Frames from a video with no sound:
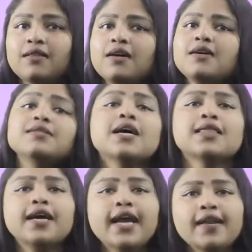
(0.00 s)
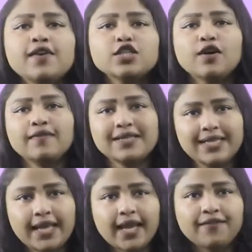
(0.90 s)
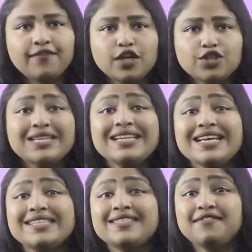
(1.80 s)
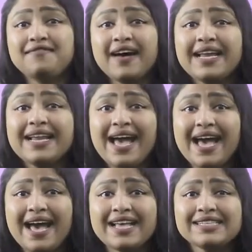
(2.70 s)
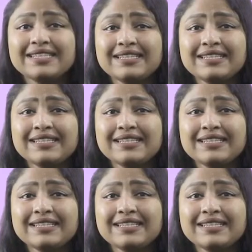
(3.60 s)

Thus, the inverse of the secant function is defined as